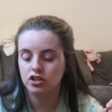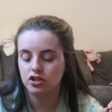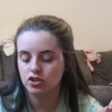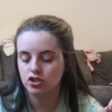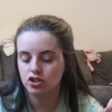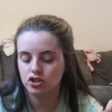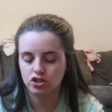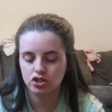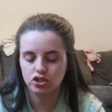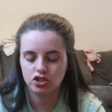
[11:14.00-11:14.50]
to
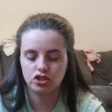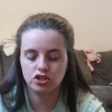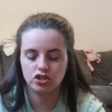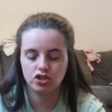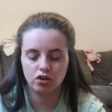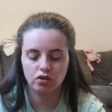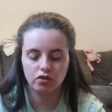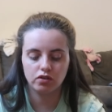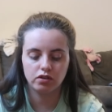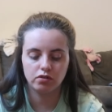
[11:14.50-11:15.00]

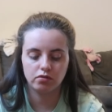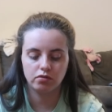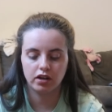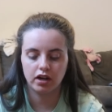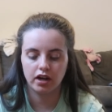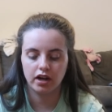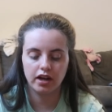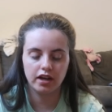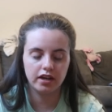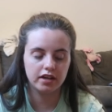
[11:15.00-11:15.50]
show you
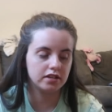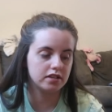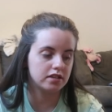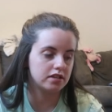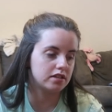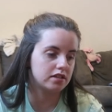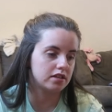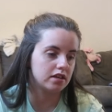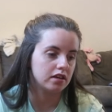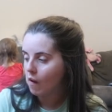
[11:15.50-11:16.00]
guys.
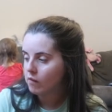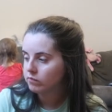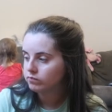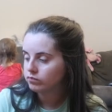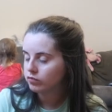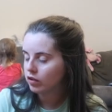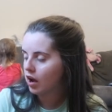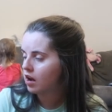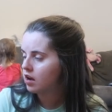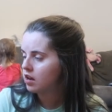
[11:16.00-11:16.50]

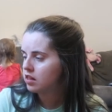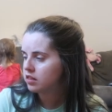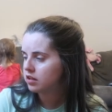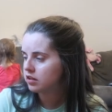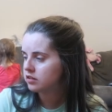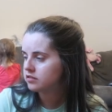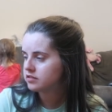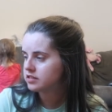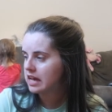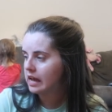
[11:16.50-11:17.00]
Got
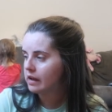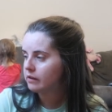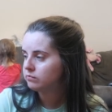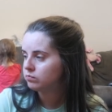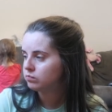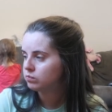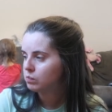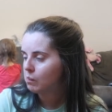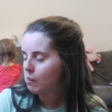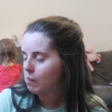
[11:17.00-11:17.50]
anything to say?
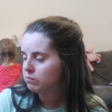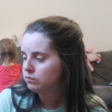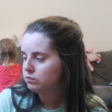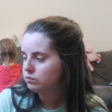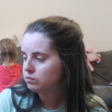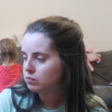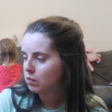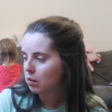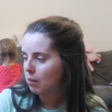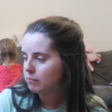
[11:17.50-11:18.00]

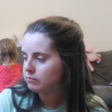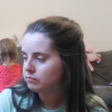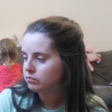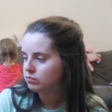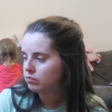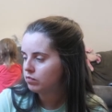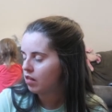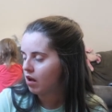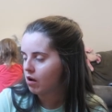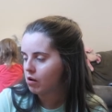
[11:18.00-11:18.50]
Uh-uh.
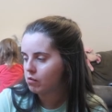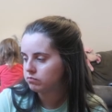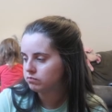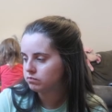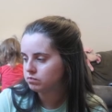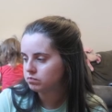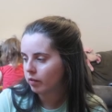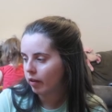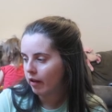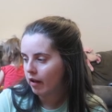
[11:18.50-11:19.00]
No?
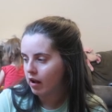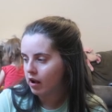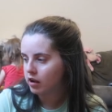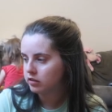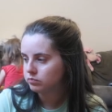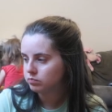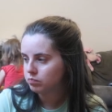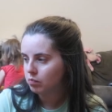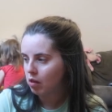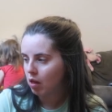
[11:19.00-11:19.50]

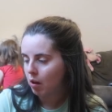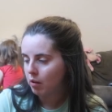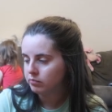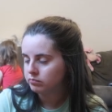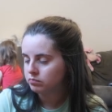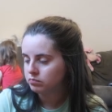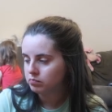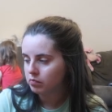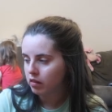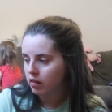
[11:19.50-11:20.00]
Mm-mm.
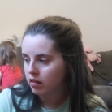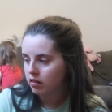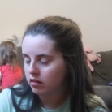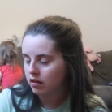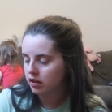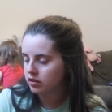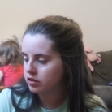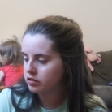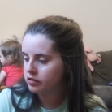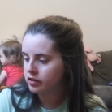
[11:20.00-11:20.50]

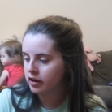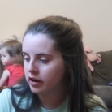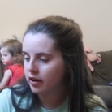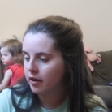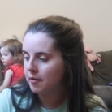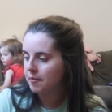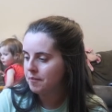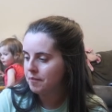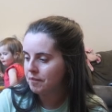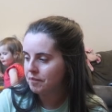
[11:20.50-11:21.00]
Nothing at
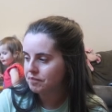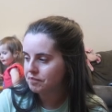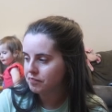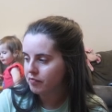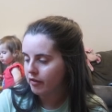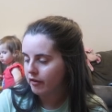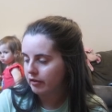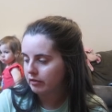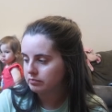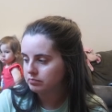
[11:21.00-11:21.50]
all?
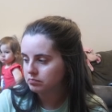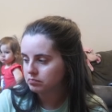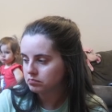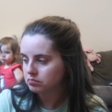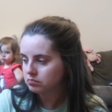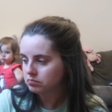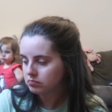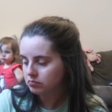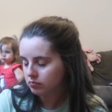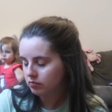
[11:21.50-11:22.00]

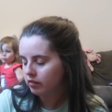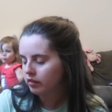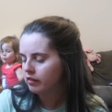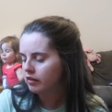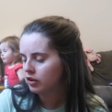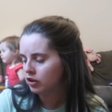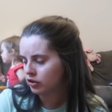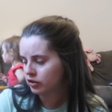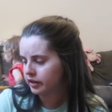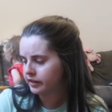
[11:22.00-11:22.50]

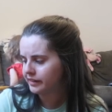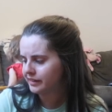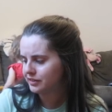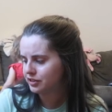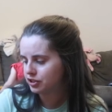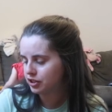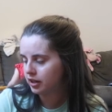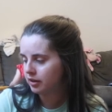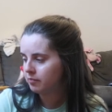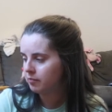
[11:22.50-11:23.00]
Your
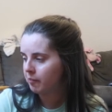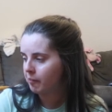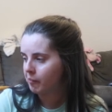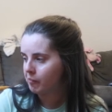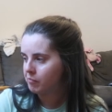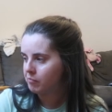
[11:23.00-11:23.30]
nugget's good?